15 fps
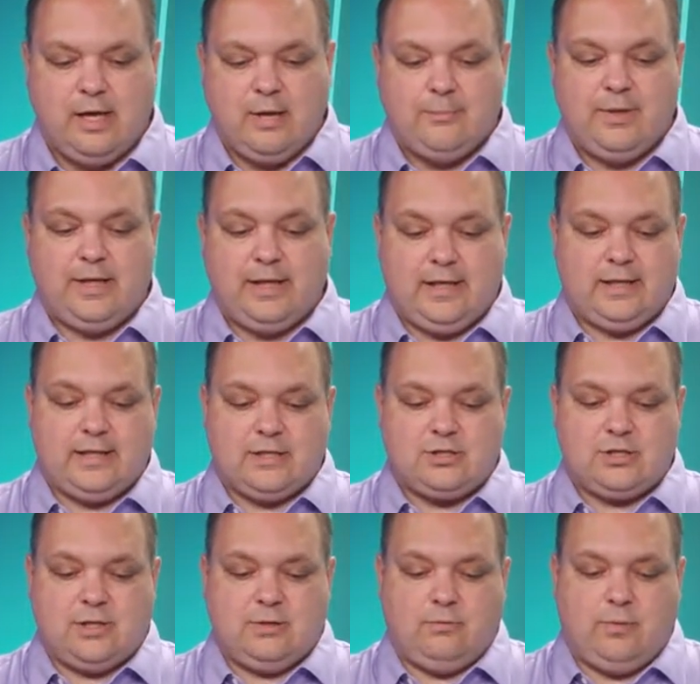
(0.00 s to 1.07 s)
But in
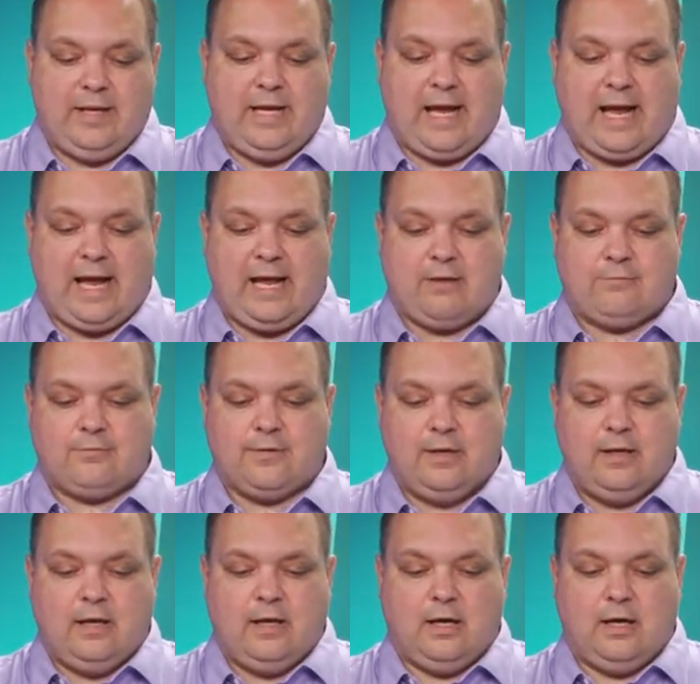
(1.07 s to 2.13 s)
addition, we have
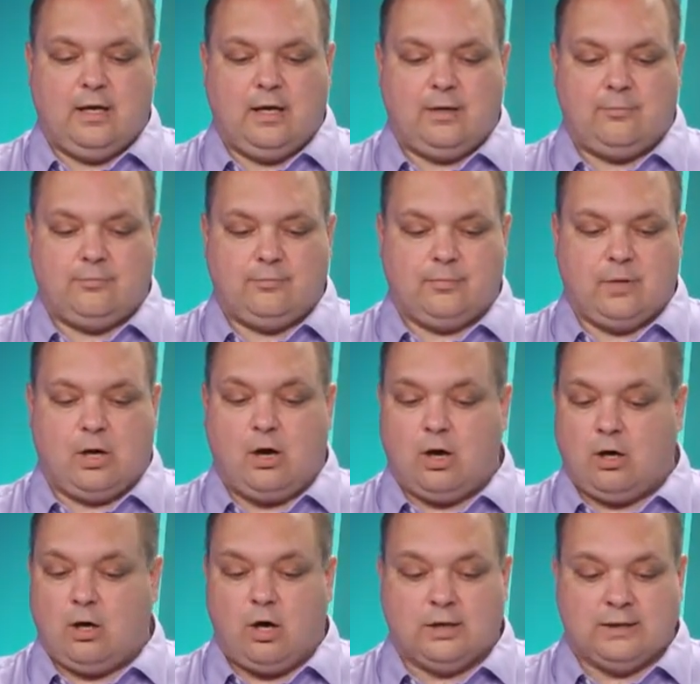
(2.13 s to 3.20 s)

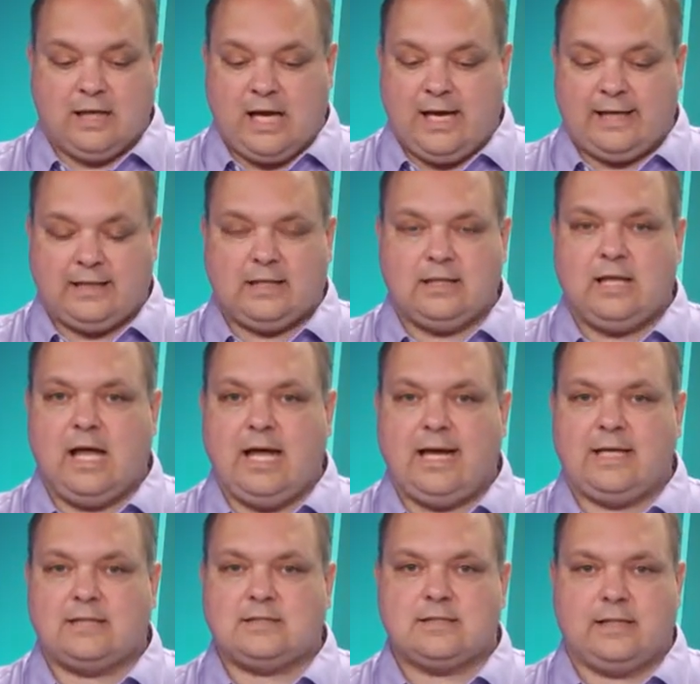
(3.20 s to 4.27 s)
online
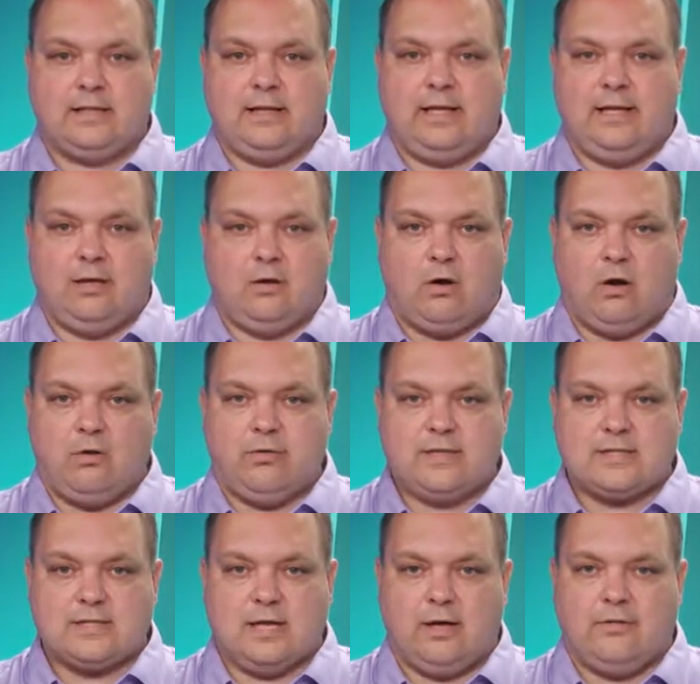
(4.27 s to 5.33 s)
clients and all
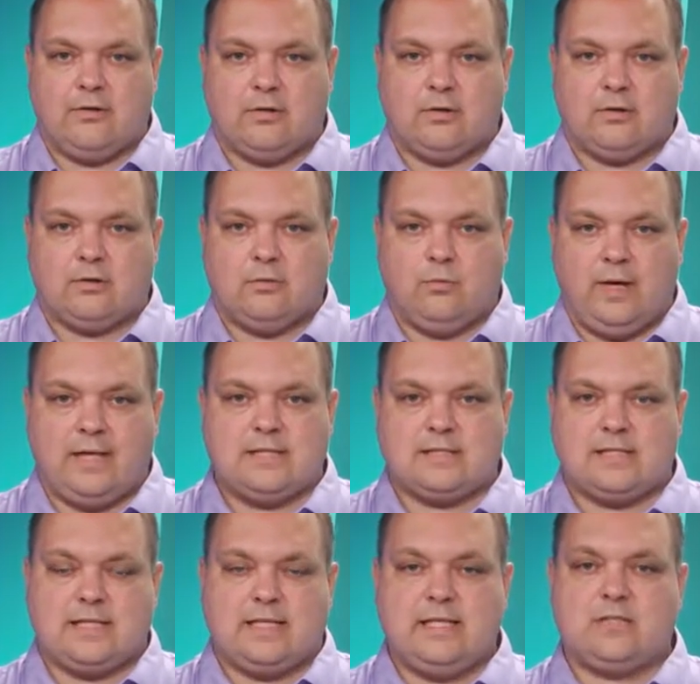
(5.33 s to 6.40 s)
this other ways
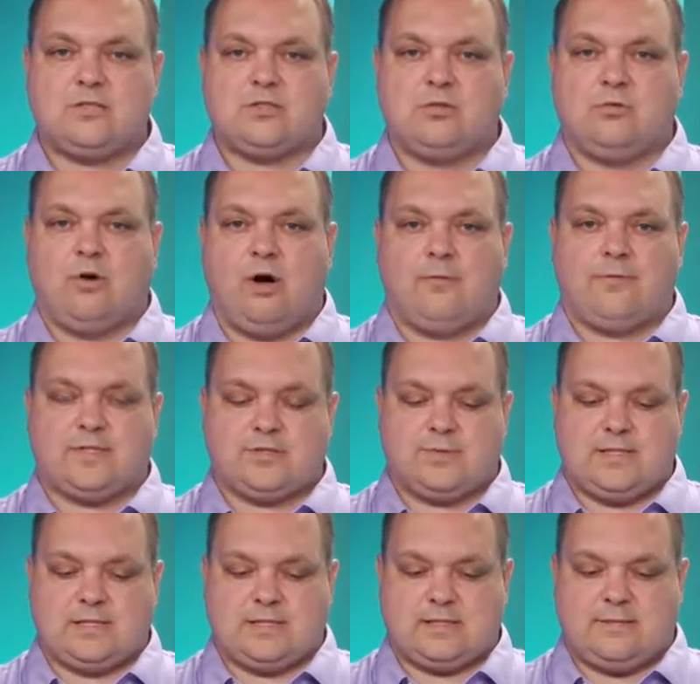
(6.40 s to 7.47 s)
to get to Office
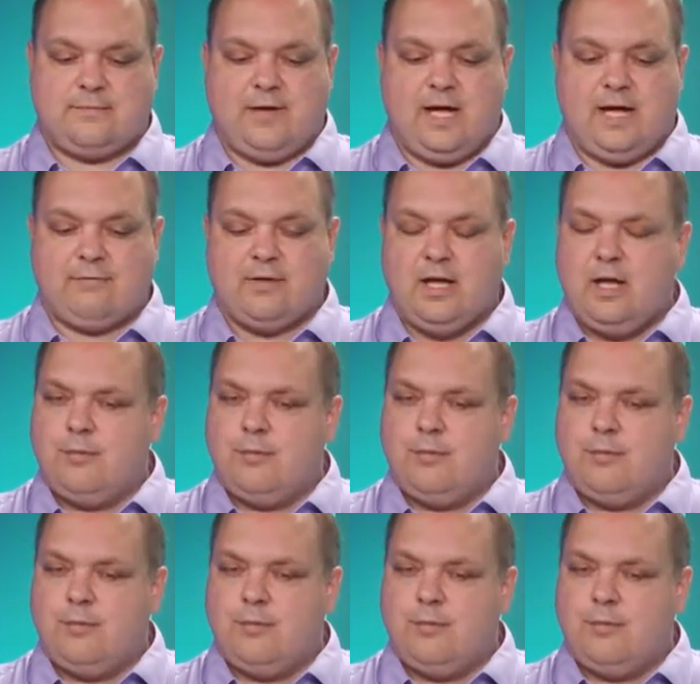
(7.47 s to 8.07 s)
365.